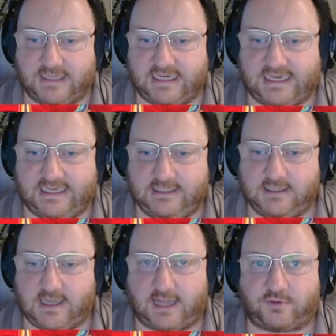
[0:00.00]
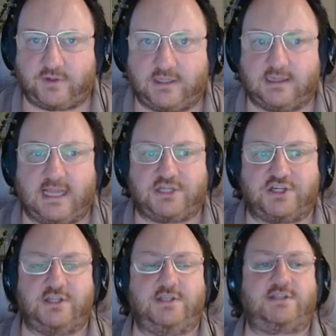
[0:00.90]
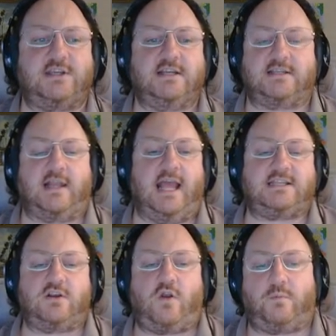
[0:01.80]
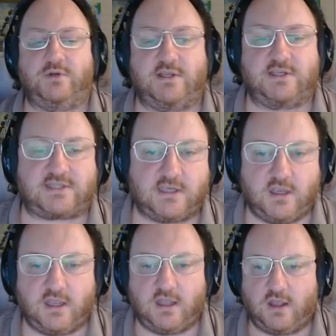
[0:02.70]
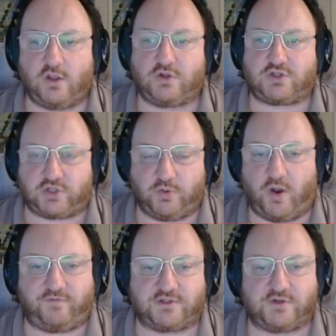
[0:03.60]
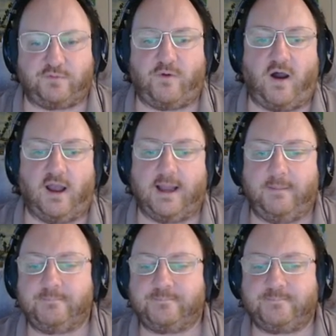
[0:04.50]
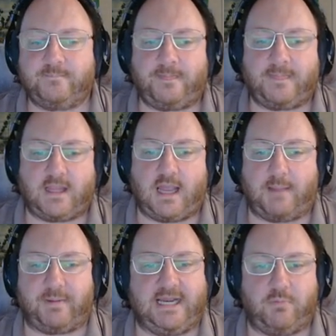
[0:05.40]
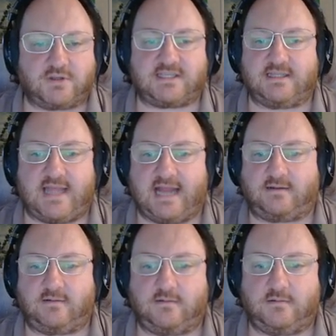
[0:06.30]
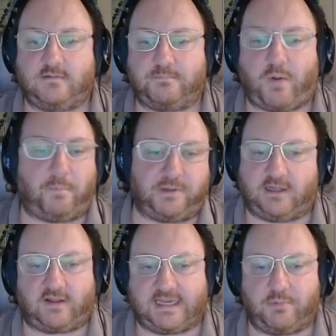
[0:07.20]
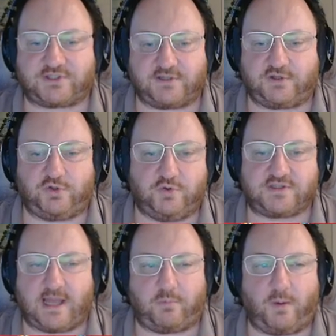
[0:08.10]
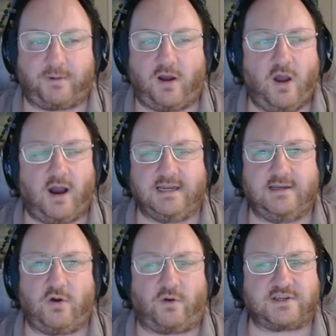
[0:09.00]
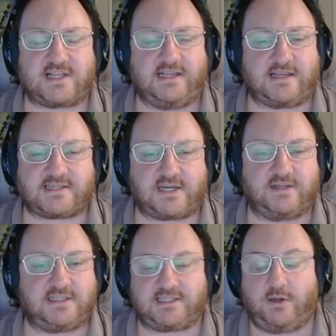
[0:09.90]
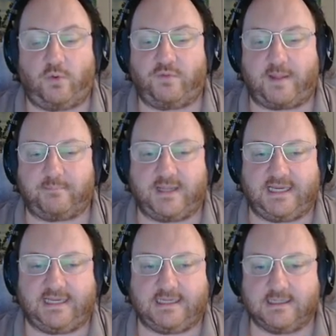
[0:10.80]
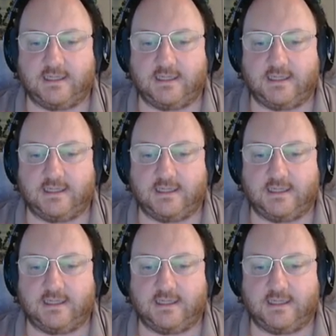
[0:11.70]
In Legends, Sir Lancelot was 2 Earth and 2 Fire, but he wasn't that popular, like he wasn't used that well, but I didn't honestly necessarily see all that many